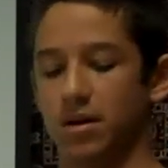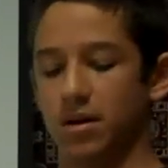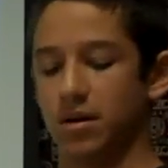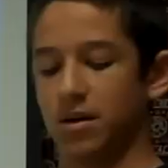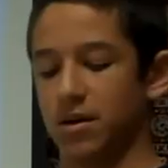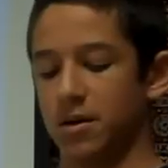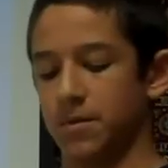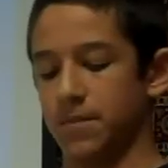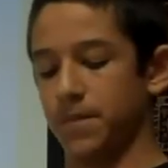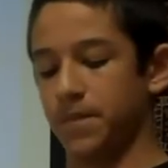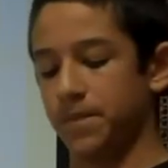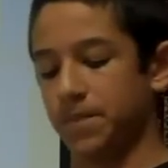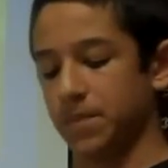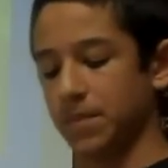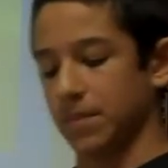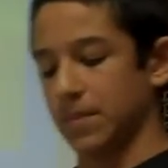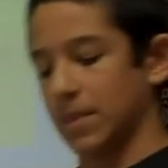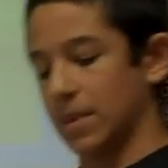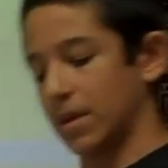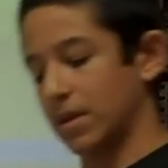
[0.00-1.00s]
Um,
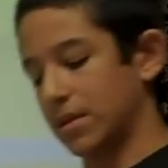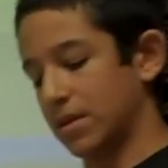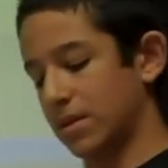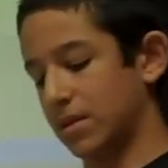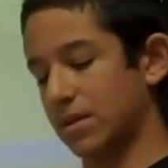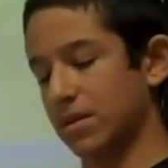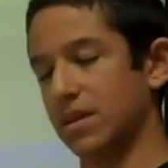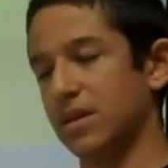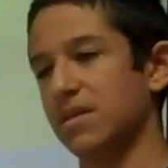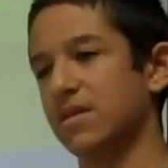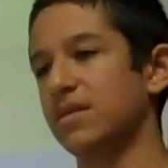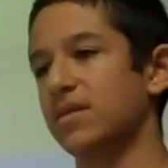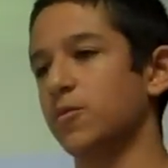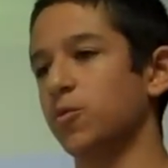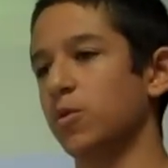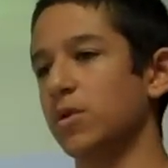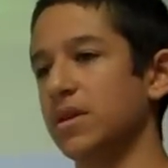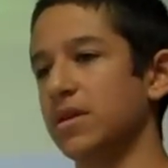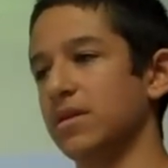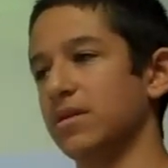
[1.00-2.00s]
this
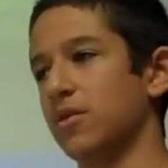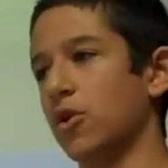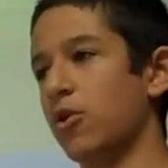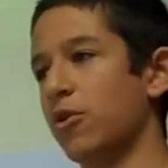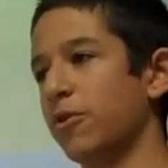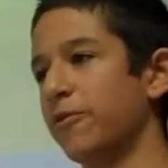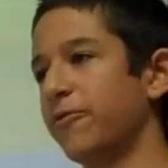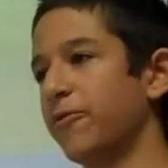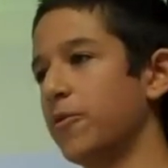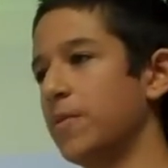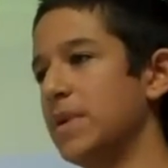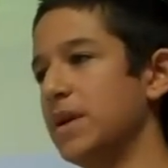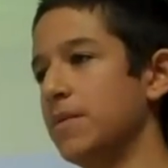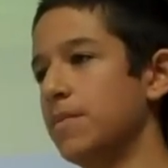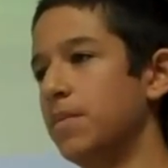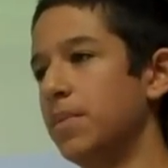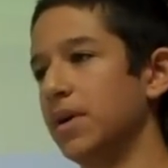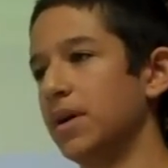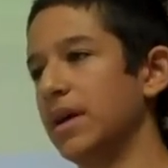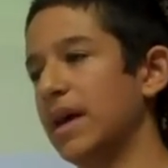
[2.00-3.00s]
was hard for me,
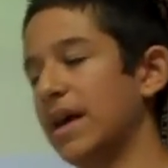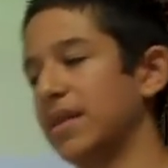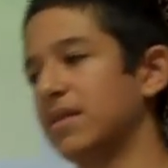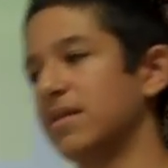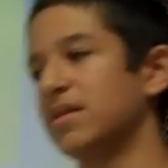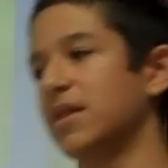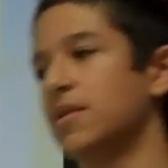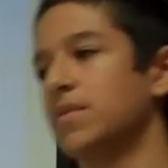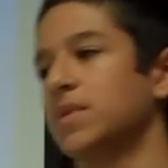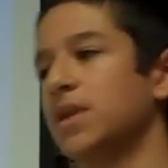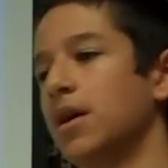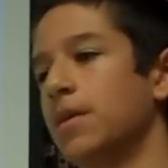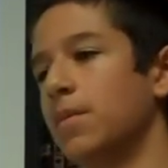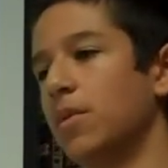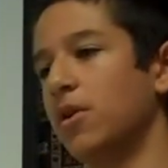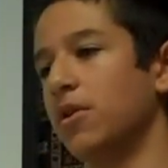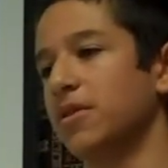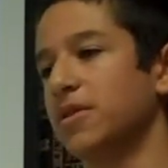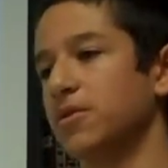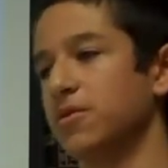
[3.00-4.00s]
but at the same time
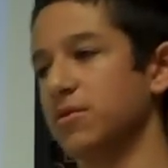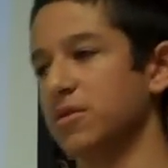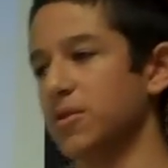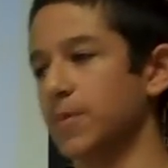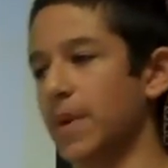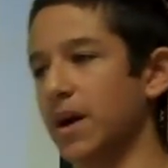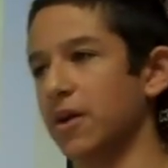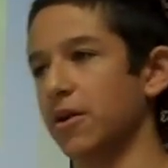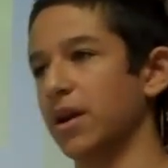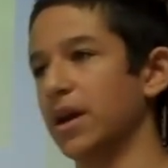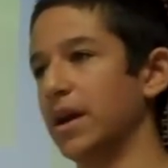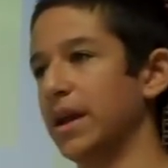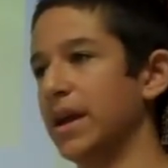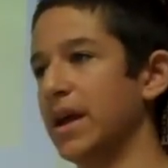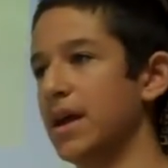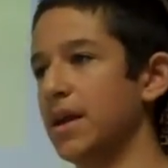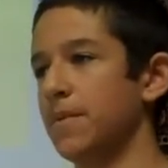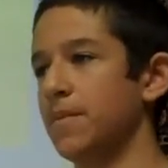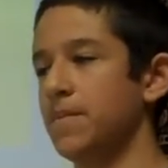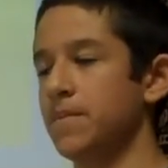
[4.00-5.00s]
also inspiring
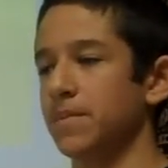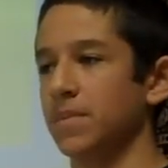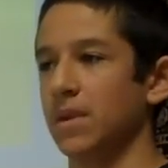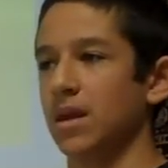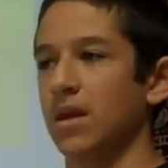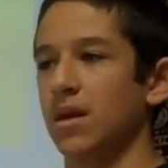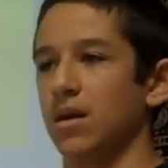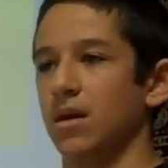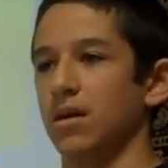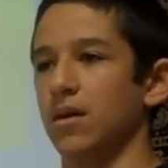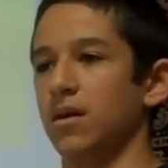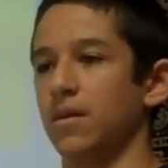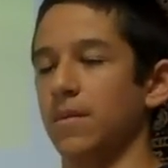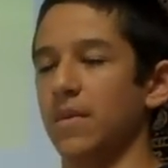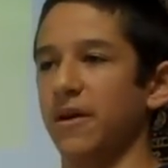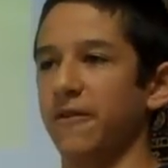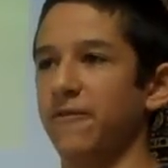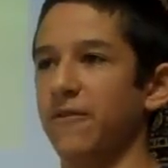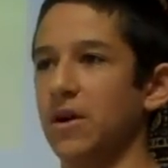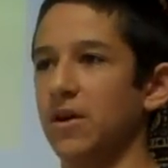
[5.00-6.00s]
again. Um,
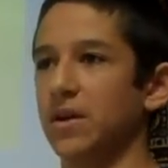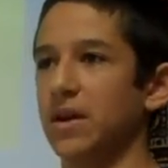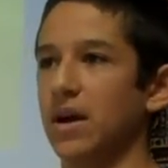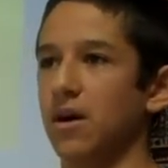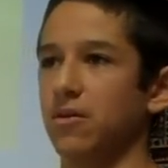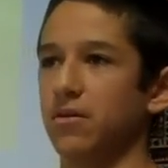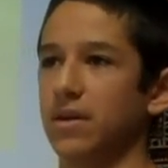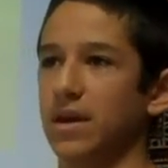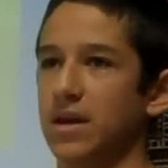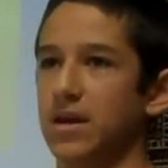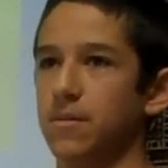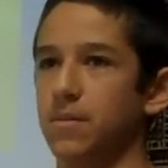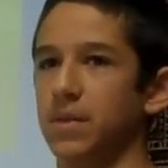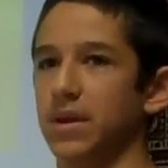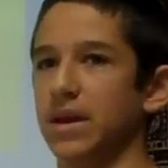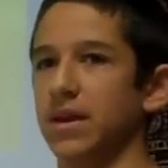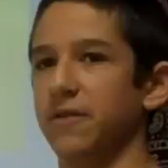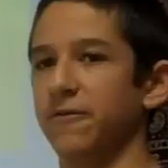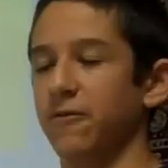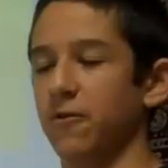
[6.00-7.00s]
I found out that he
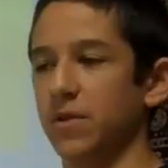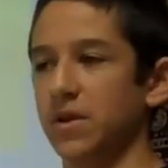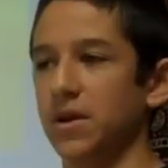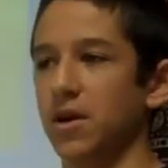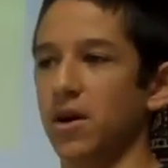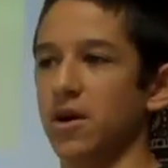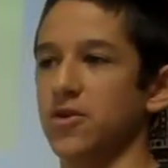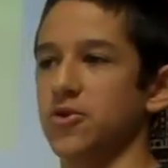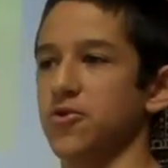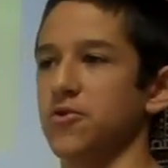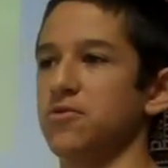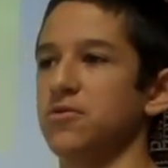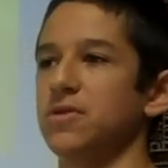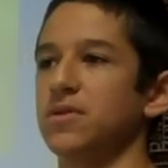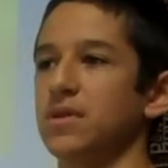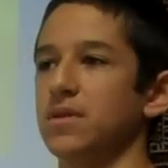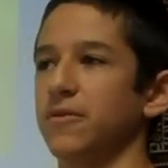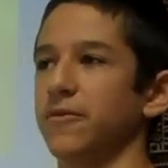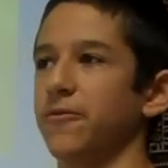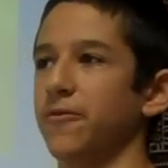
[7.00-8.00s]
played for the
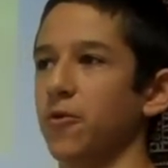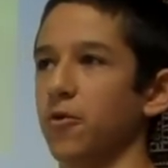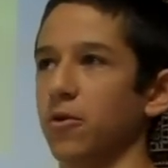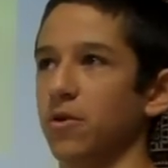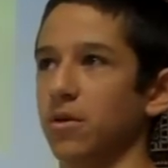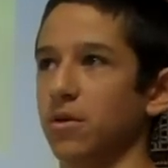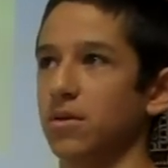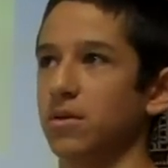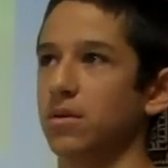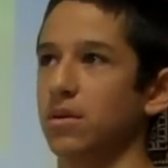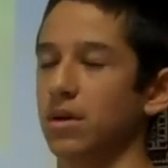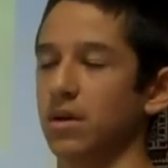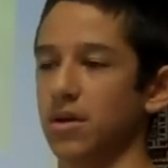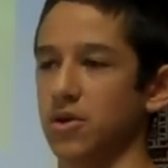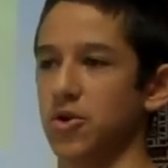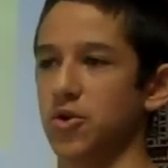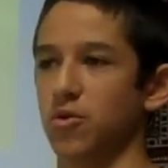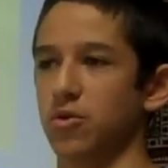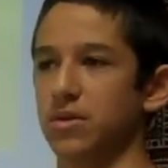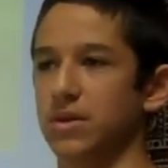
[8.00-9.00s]
Dodgers for a
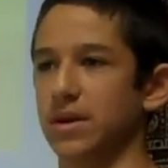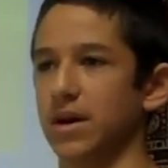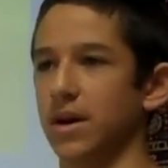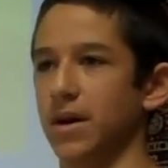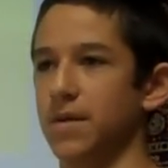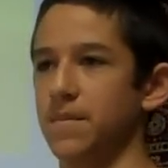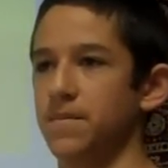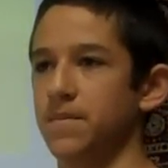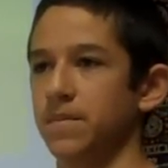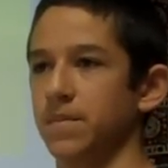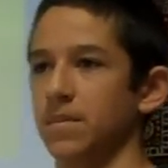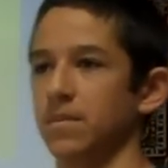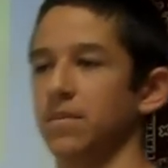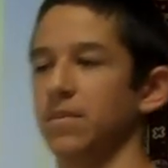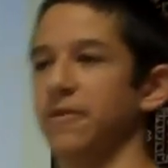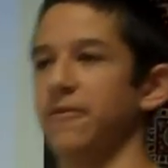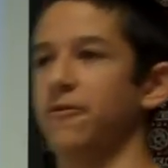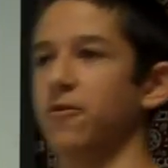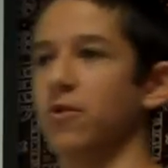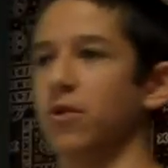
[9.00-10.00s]
short time
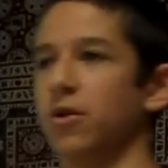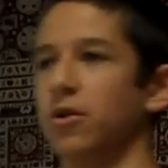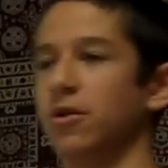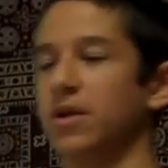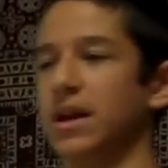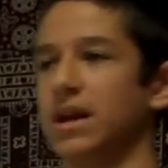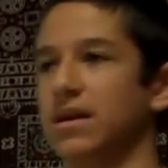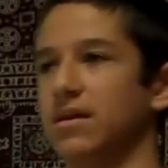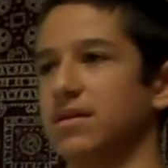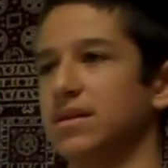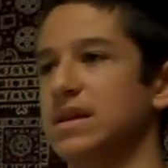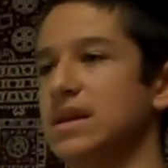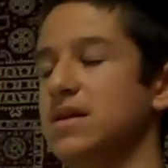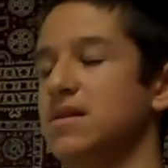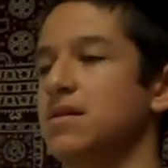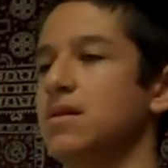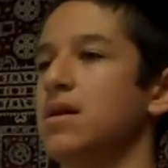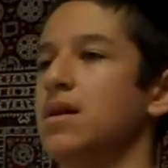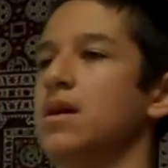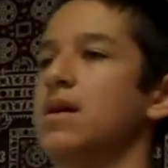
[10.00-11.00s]
before hurting his
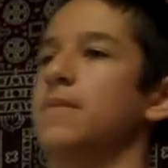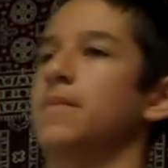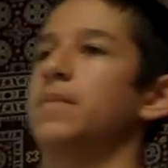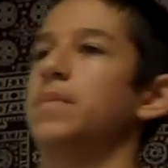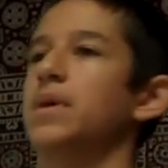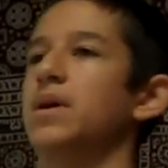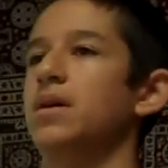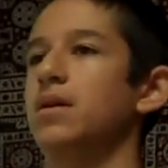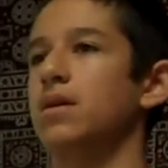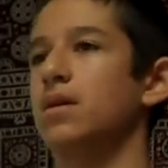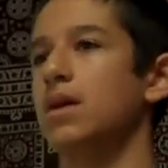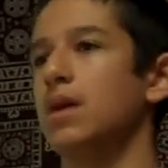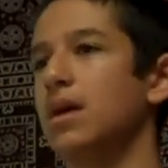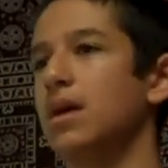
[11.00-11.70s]
knee, but